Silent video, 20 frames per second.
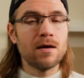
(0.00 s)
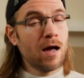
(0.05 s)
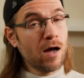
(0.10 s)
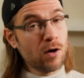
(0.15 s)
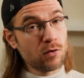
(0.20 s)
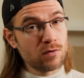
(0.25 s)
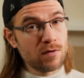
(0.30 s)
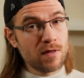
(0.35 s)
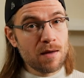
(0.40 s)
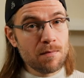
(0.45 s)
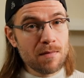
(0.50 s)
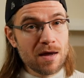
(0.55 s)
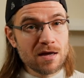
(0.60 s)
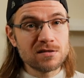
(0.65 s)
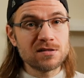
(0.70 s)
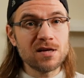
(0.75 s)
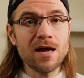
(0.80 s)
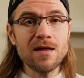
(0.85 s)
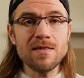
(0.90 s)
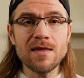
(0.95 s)
How do they
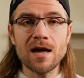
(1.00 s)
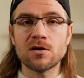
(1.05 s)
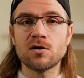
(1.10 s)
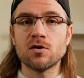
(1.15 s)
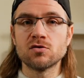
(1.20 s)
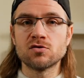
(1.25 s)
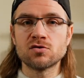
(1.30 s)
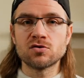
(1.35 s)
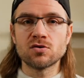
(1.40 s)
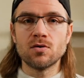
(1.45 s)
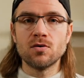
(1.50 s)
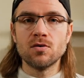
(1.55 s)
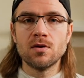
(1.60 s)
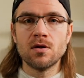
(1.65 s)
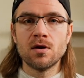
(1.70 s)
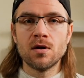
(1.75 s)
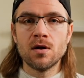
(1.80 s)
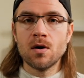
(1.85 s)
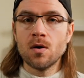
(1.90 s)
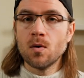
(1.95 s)
maintain that control?
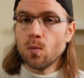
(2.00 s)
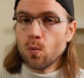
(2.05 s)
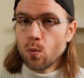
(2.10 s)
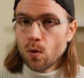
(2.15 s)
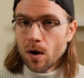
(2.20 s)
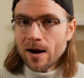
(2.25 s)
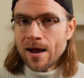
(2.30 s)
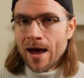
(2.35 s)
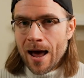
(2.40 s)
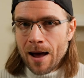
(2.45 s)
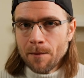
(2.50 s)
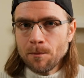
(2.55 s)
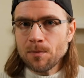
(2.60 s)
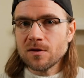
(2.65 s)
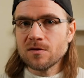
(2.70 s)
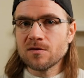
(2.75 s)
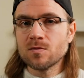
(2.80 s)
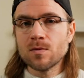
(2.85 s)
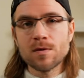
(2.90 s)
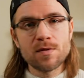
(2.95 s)
What
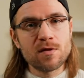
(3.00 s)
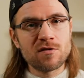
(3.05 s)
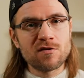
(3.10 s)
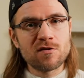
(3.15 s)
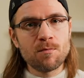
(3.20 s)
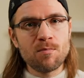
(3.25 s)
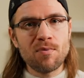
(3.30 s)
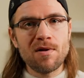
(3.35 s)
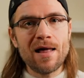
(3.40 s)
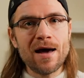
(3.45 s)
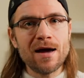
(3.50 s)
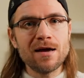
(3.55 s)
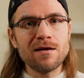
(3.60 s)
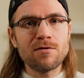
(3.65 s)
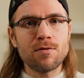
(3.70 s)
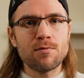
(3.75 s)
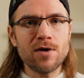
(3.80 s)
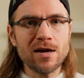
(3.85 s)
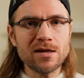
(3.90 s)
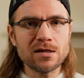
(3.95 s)
happens when the supply is
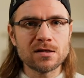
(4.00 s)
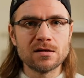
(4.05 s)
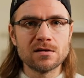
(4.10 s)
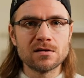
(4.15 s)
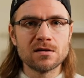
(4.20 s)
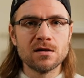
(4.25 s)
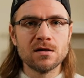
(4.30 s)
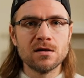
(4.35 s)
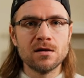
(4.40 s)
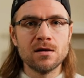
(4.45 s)
threatened?